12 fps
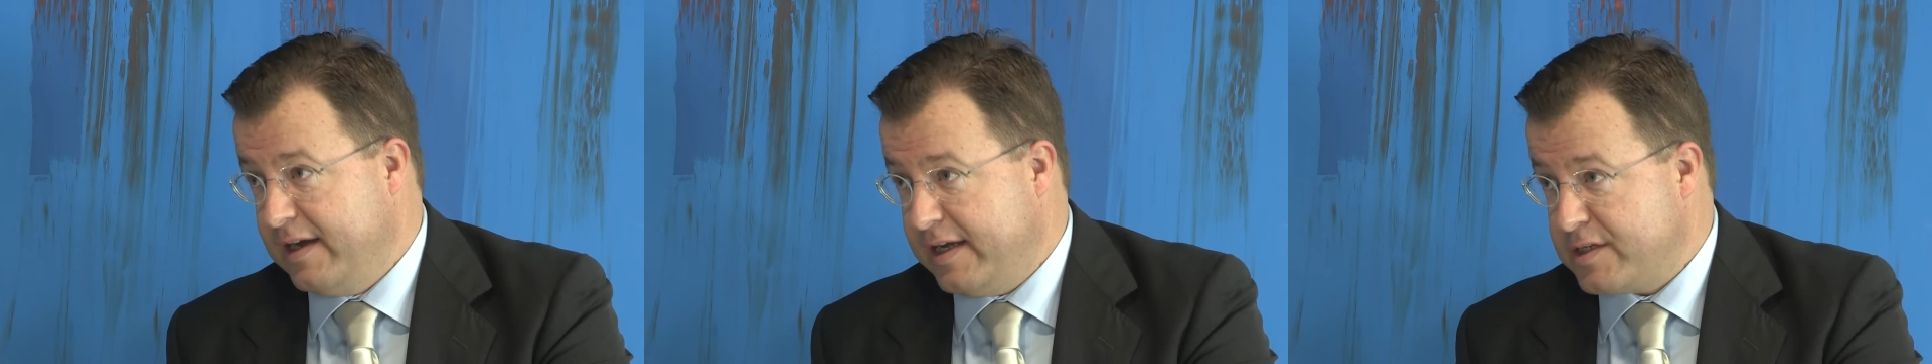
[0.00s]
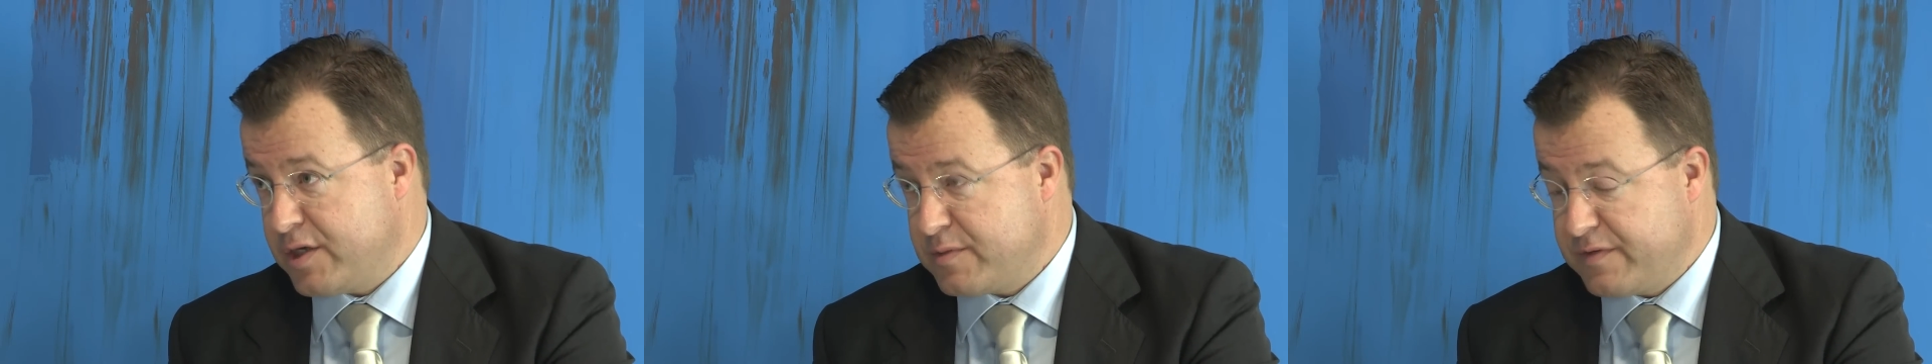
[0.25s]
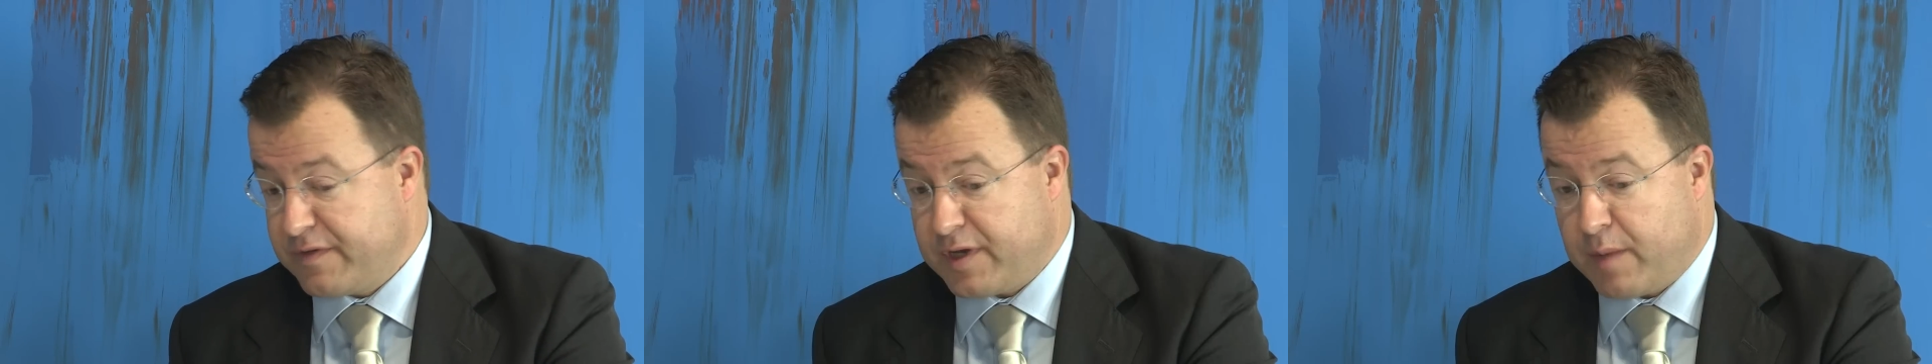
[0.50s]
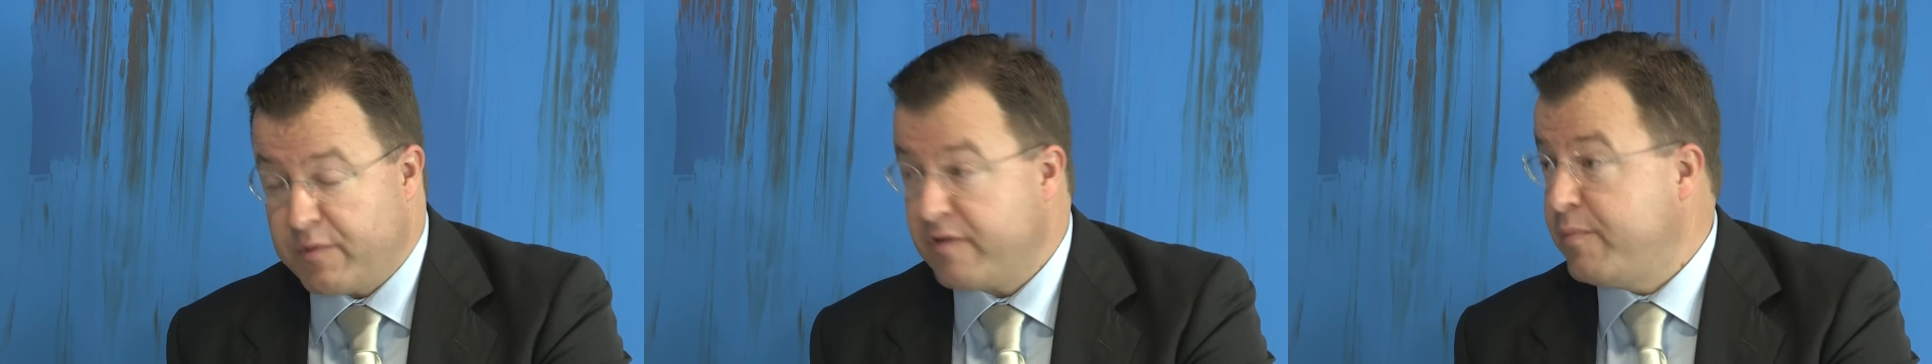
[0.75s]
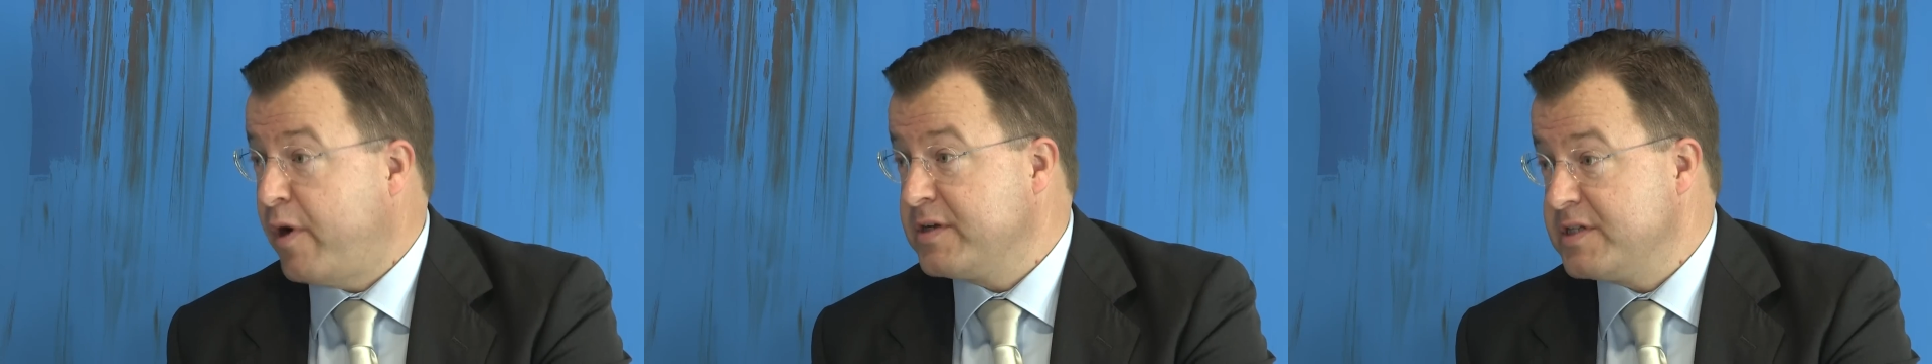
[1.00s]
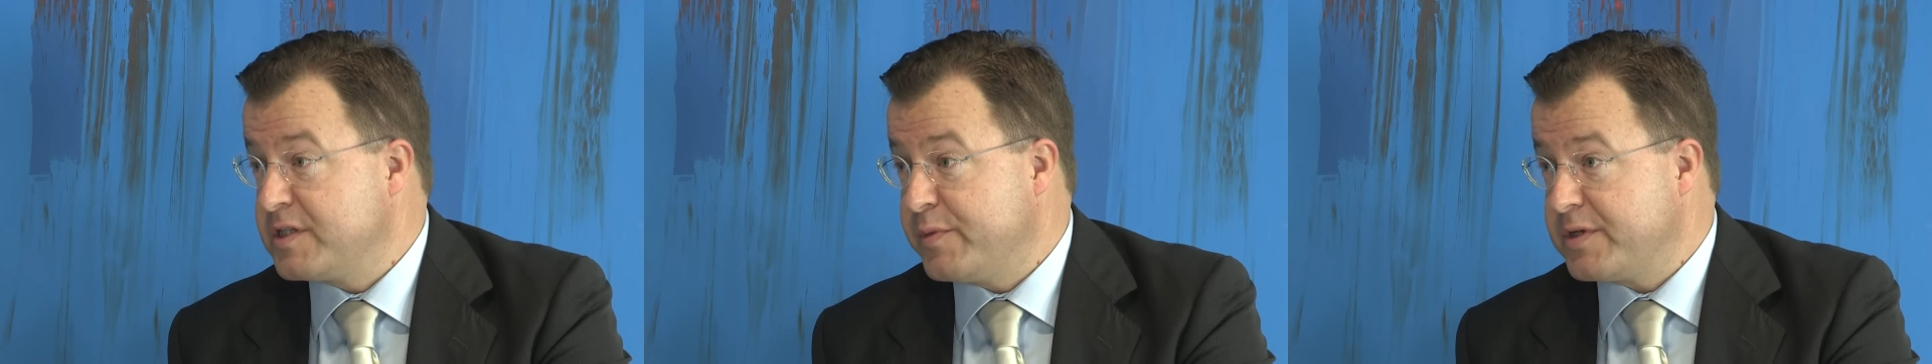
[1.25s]
in mm-hmm. terms of the number of
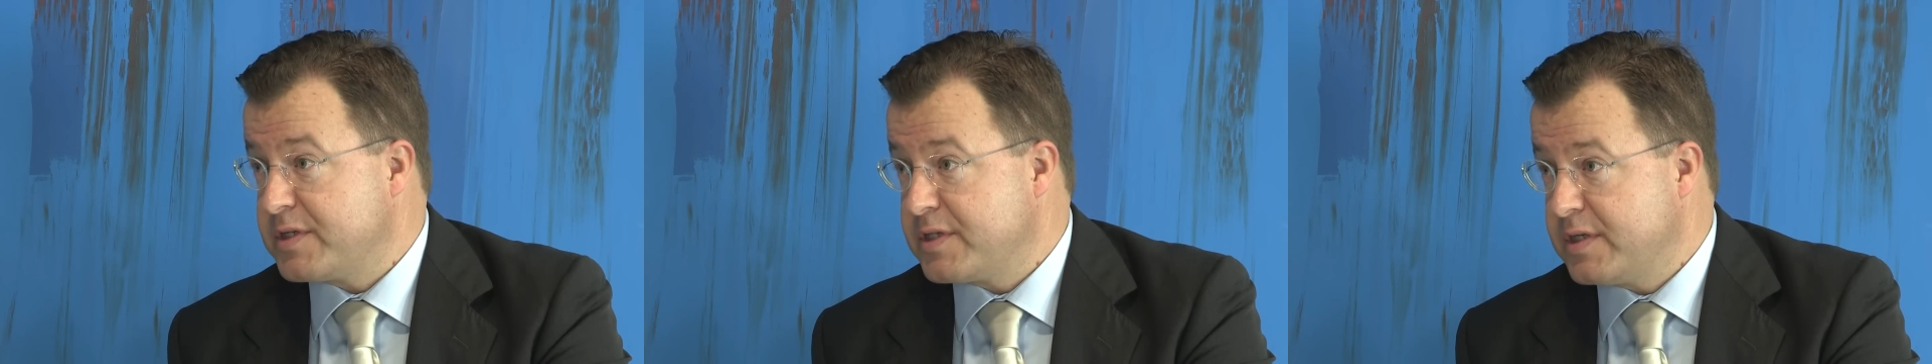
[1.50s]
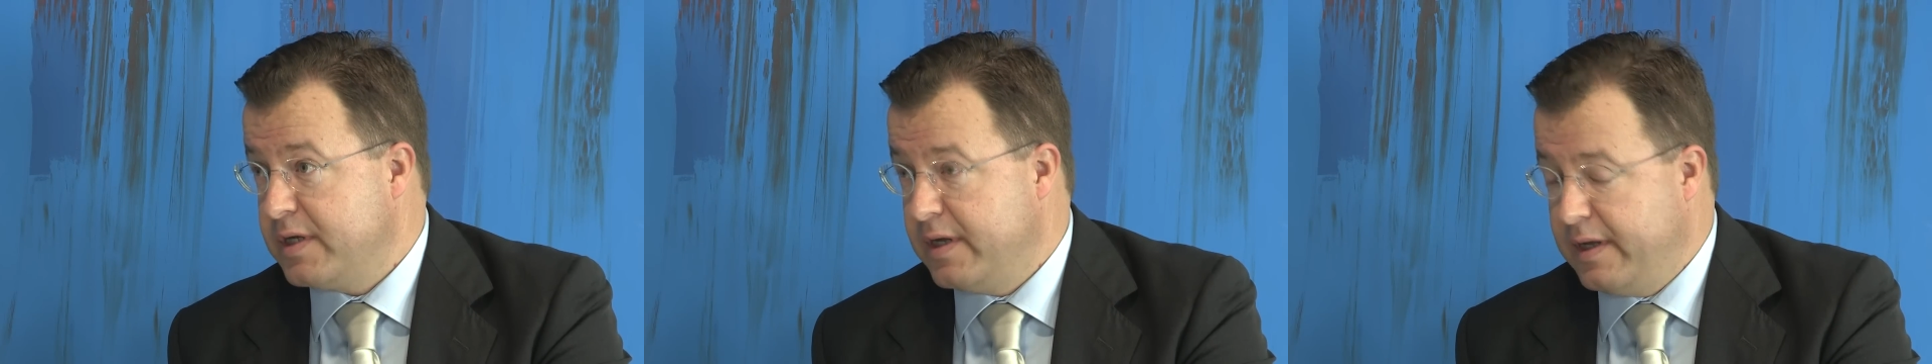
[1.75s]
participants.